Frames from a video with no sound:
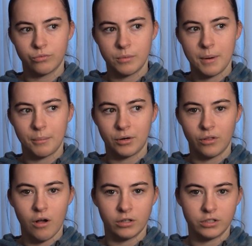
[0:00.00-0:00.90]
remember
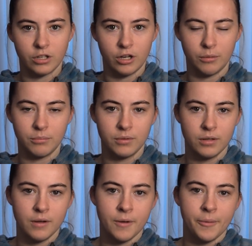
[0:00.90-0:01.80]
long term.
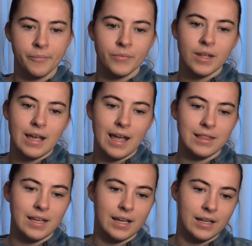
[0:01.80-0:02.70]

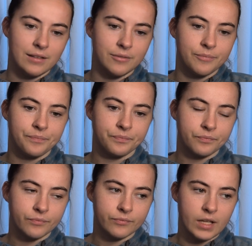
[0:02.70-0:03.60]
And then
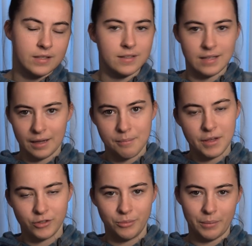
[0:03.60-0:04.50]
this is like
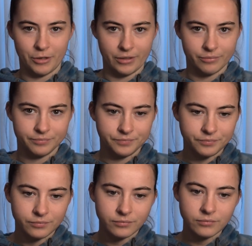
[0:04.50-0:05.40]
muscle memory.
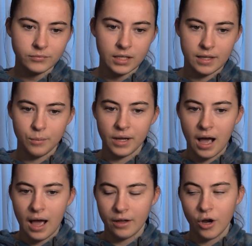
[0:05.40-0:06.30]
Then we
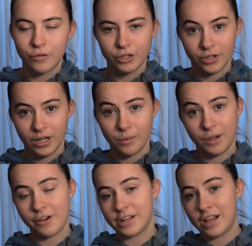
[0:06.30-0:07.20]
got overlearning.
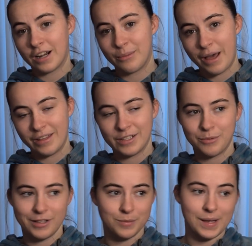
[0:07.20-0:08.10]
We already talked about this,
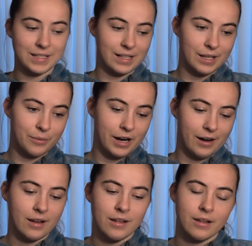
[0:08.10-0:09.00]
but it's basically
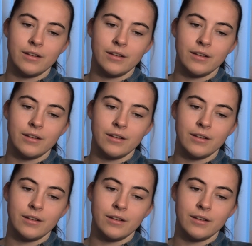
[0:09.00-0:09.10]
where,